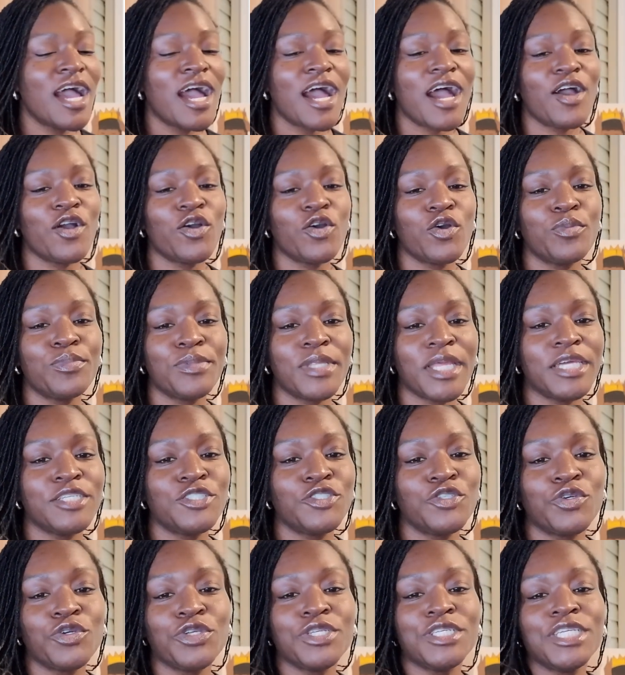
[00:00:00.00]
I hope that
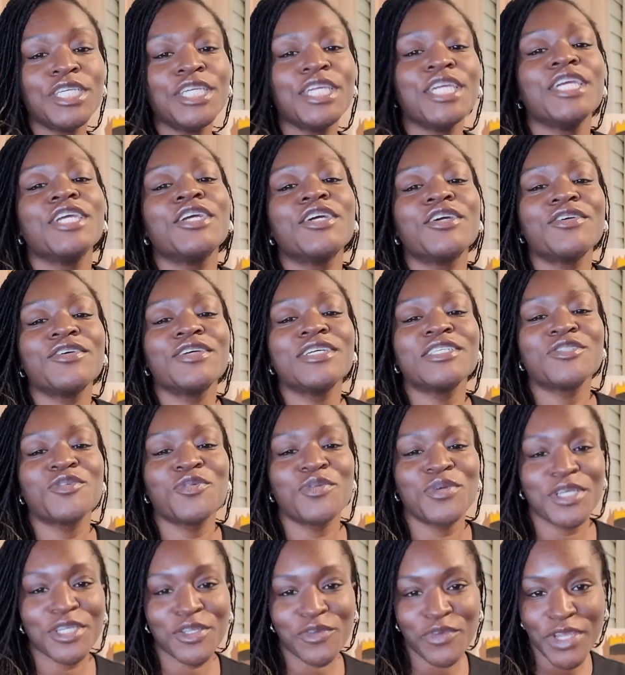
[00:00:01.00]
your year is
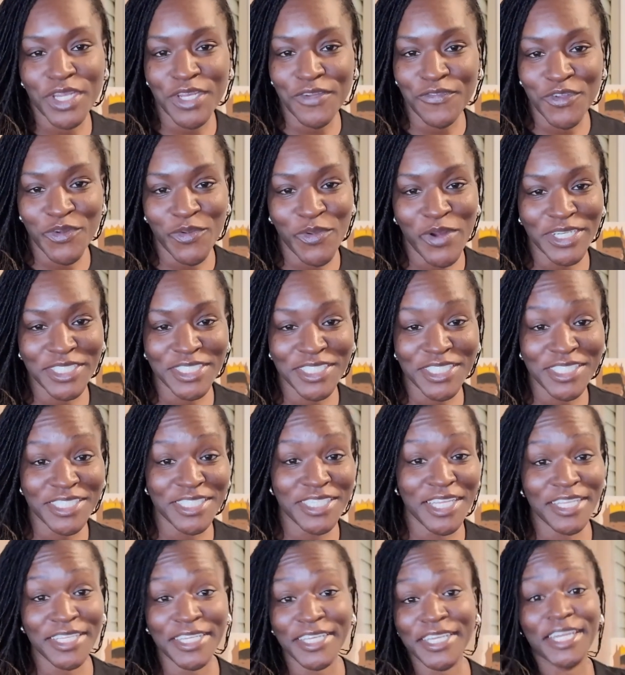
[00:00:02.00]
going great if you're watching this
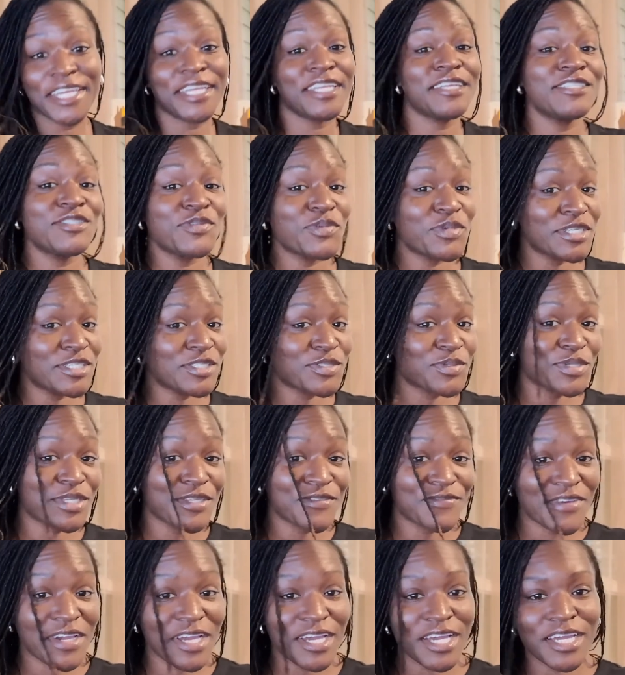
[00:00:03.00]
at the end of
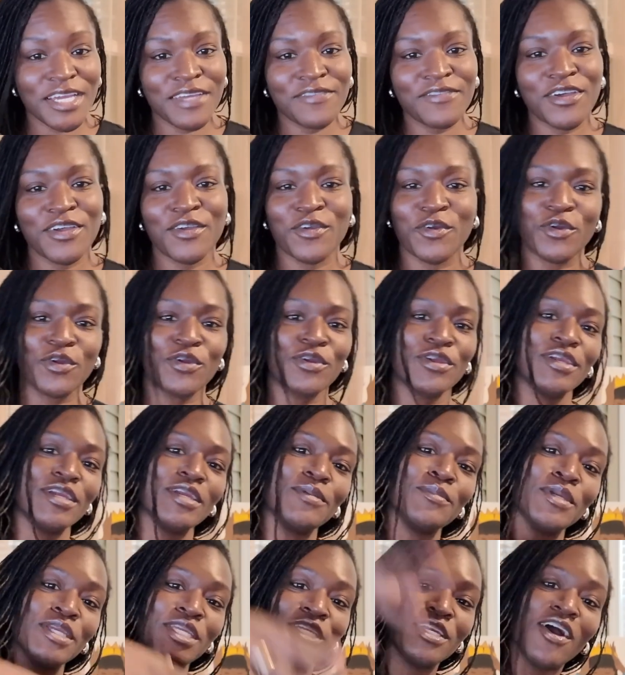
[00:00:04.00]
2025 or
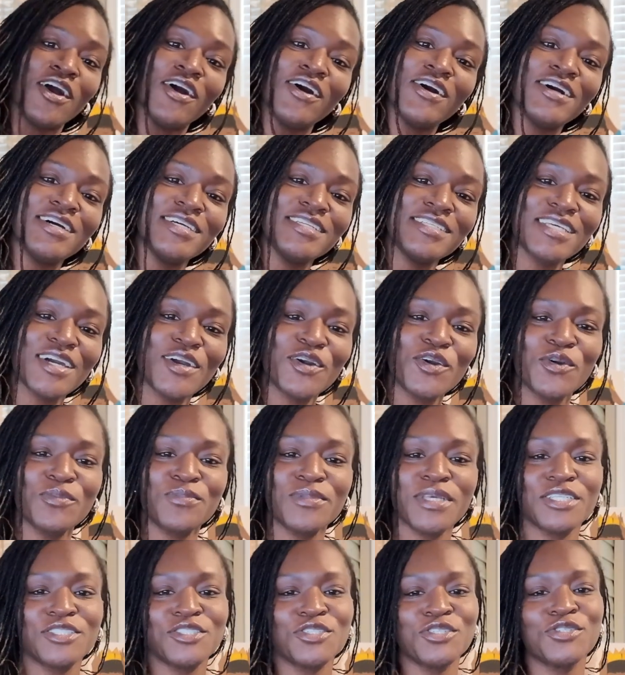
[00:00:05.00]
beyond. I hope
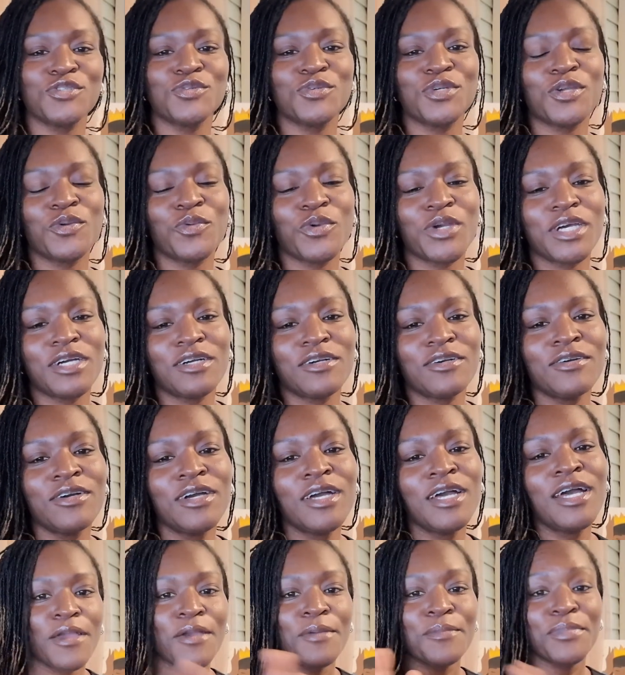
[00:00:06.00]
that you're doing well.
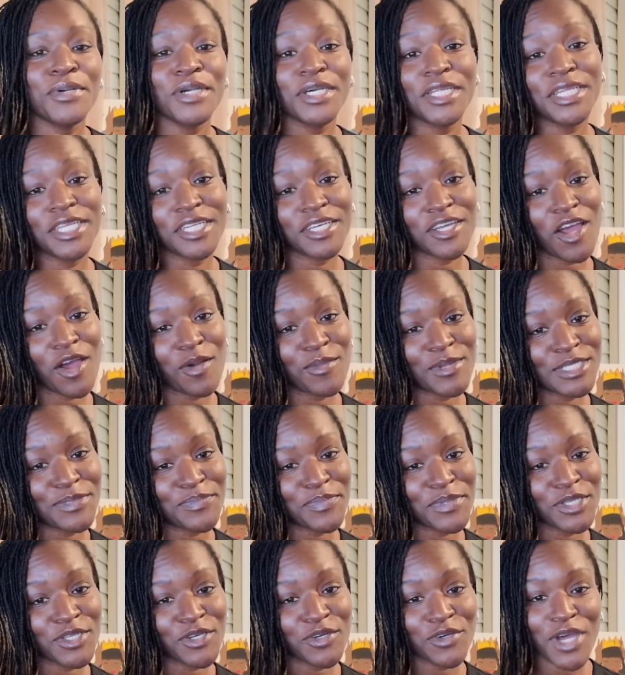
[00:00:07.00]
Put in the comments
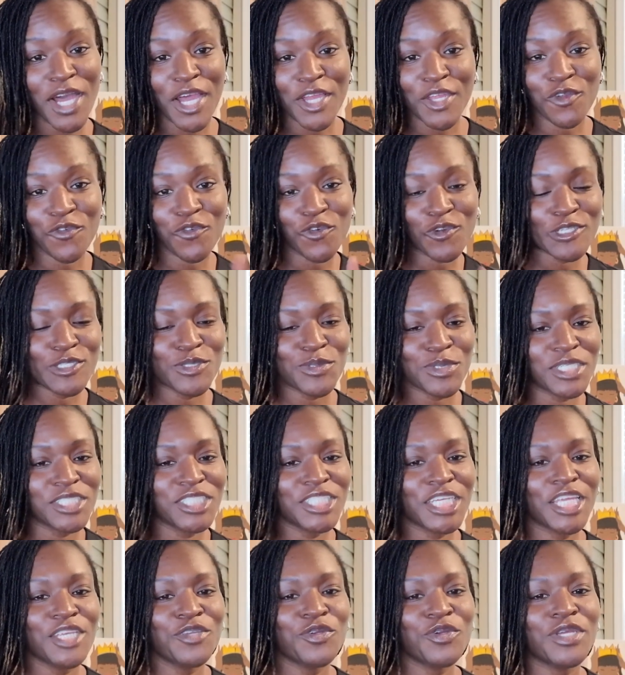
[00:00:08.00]
below how your first week of
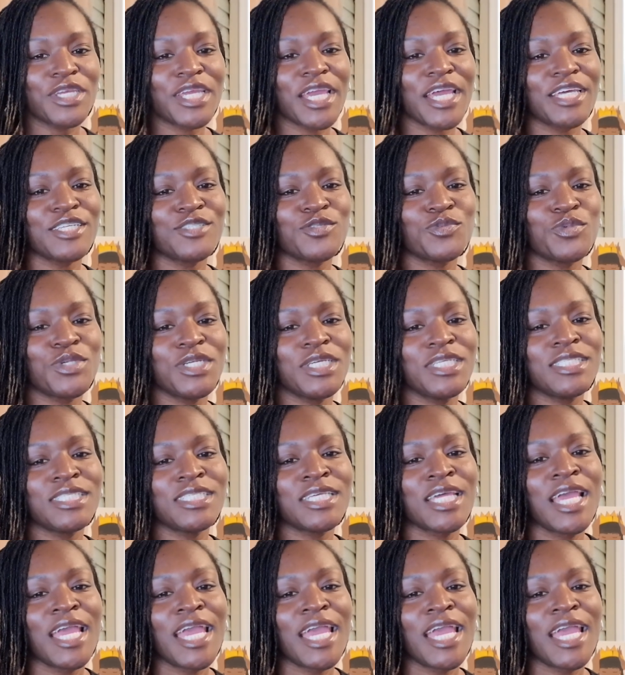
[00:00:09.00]
January has went.